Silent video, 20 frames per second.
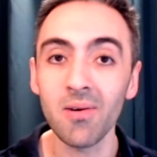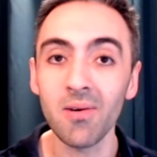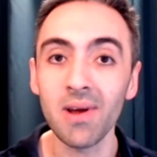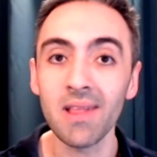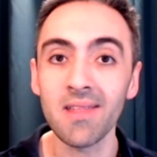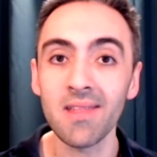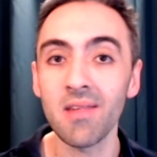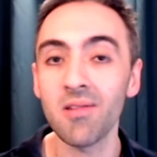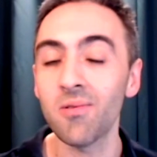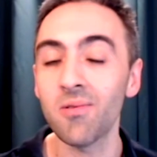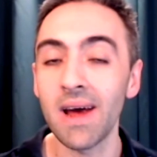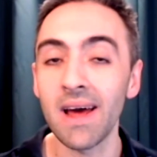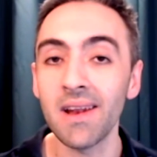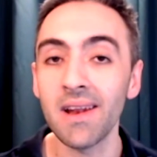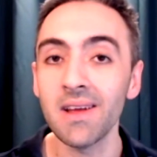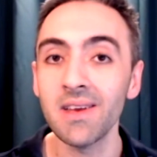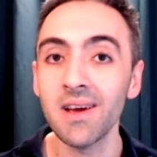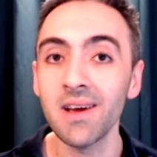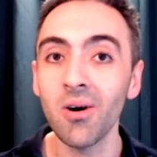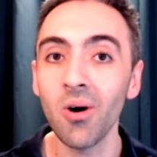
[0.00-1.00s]
It's a
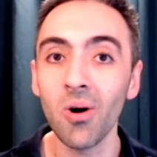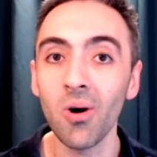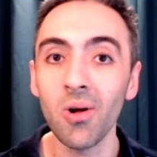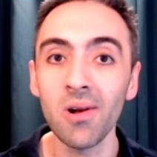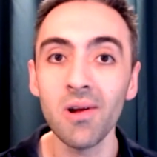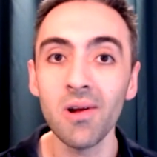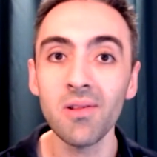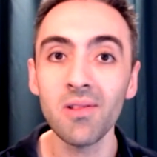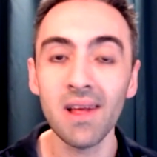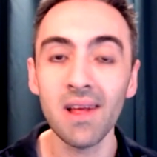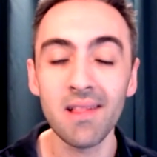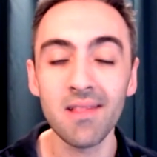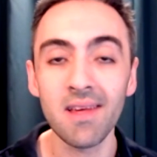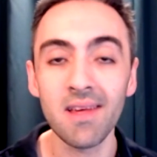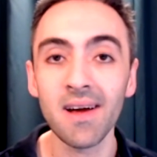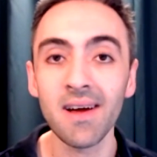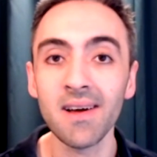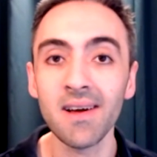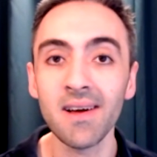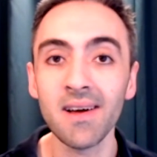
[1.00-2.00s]
strategy call. It's
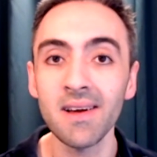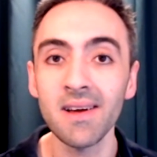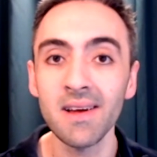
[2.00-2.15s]
a